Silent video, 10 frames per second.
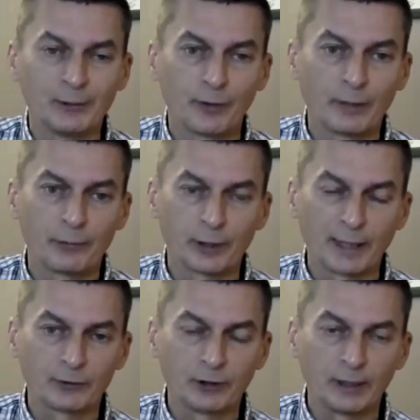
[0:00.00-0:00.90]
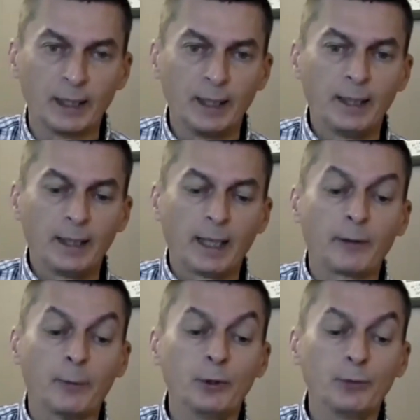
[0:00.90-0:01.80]
in Fairfield County,
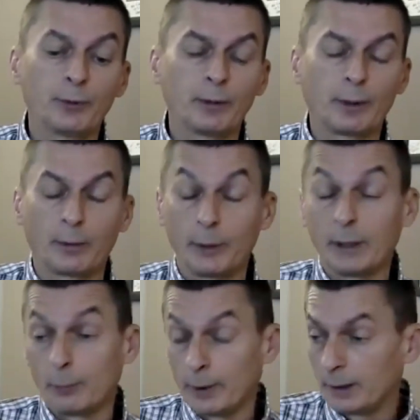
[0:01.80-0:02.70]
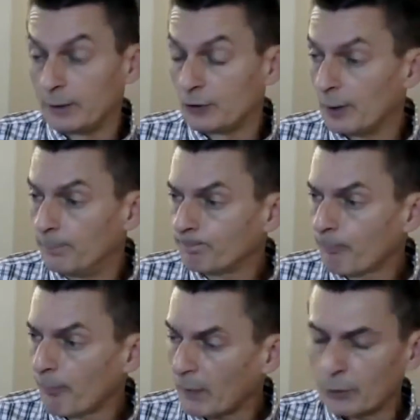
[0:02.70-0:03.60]
and we did
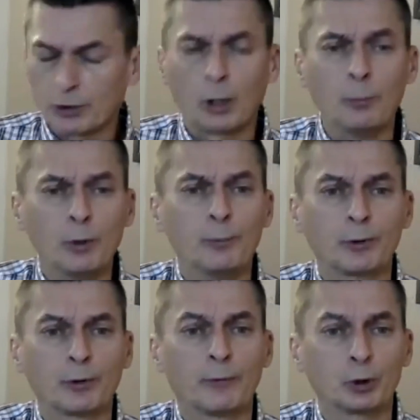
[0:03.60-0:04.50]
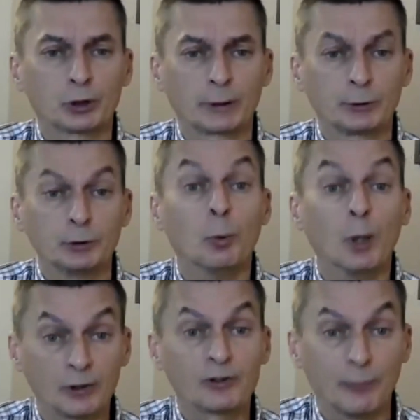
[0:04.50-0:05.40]
the slow movement of the Dvorak New
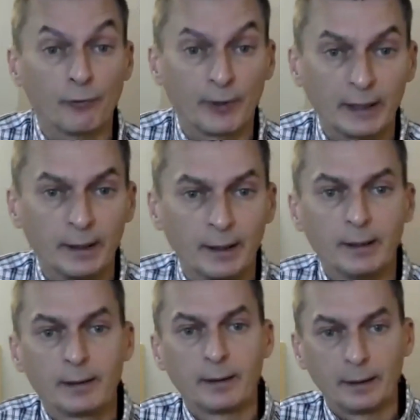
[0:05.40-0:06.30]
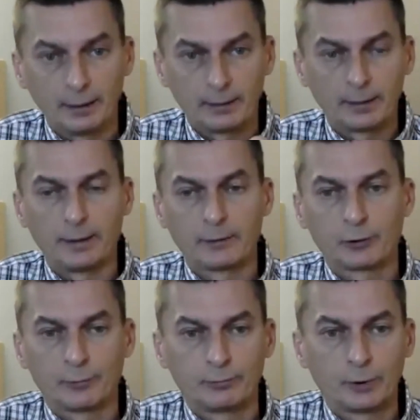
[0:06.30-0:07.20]
World Symphony, the
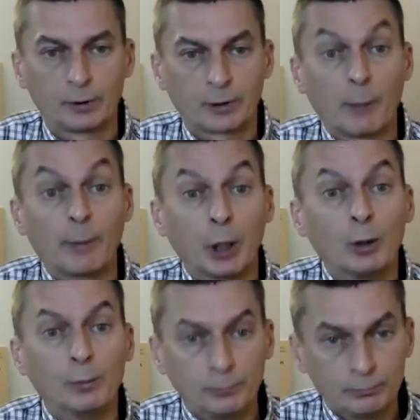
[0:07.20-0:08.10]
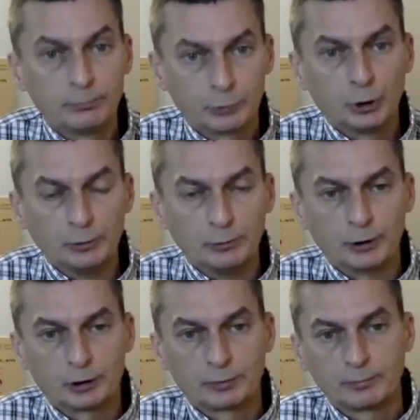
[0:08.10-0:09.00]
sort of coming home
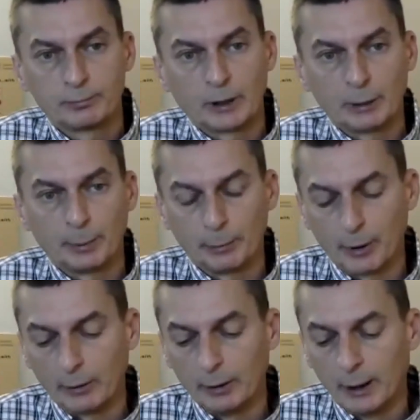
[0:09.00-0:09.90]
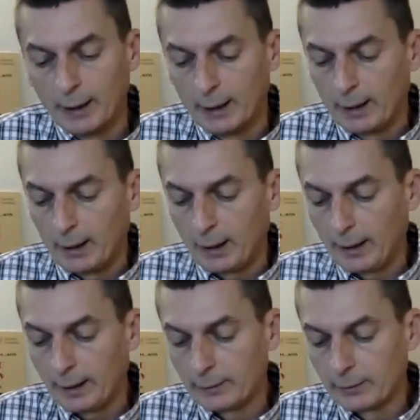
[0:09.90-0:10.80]
tune, which many people know,
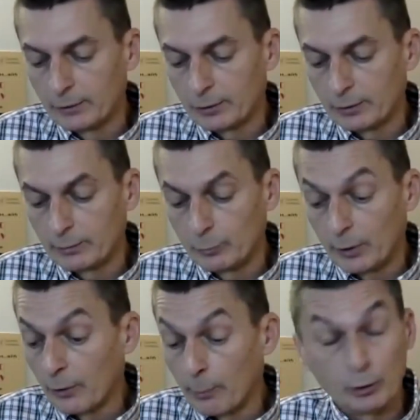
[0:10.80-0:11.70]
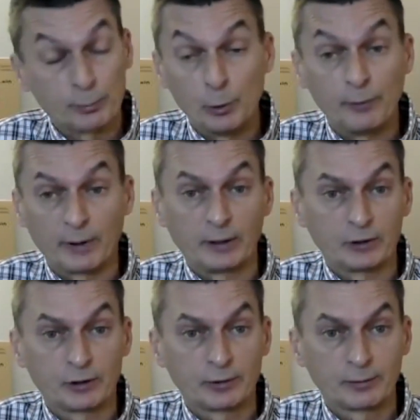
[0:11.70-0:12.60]
and one of the most moving
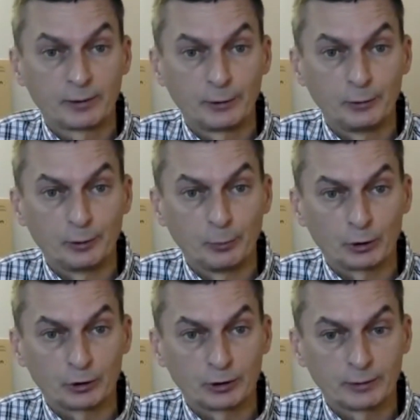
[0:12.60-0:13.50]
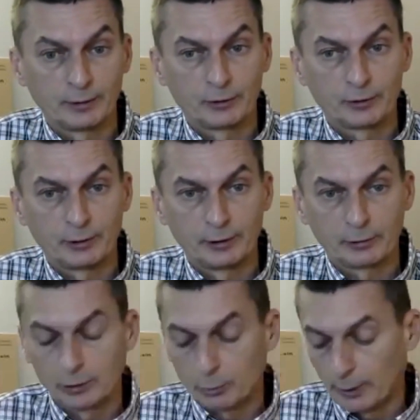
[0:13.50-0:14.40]
things that you can watch.
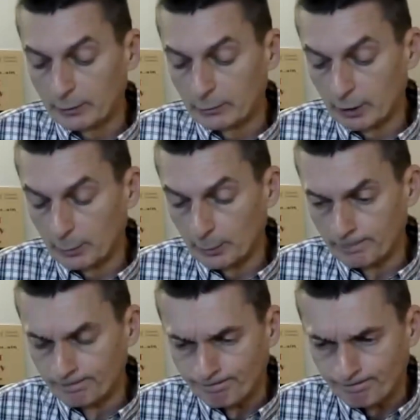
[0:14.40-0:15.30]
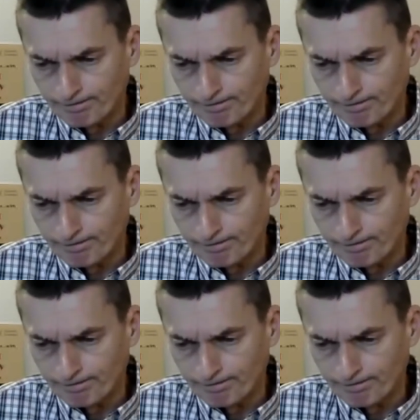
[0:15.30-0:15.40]
It's quite incredible.